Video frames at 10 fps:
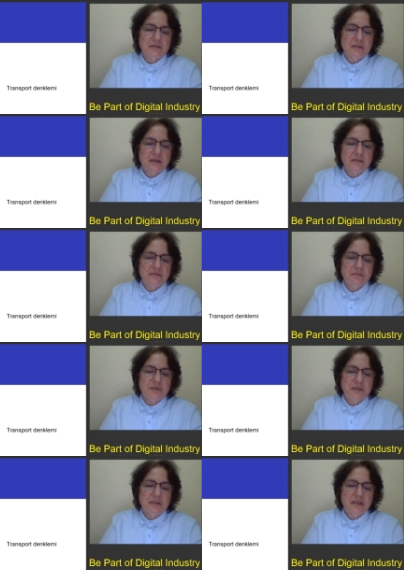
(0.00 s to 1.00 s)
there will
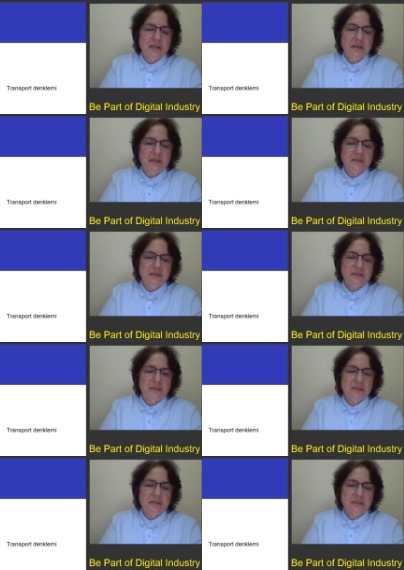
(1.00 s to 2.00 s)
be
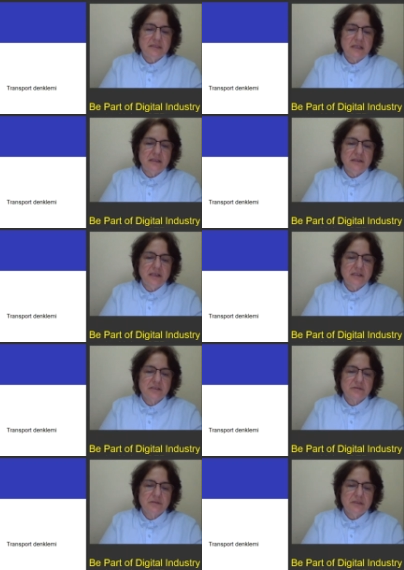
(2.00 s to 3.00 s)
another cell
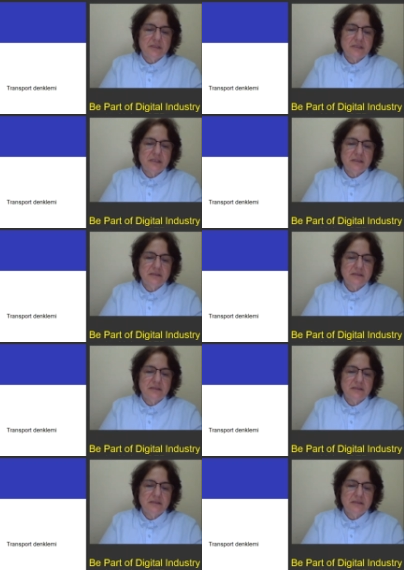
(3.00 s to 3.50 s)
next to this cell.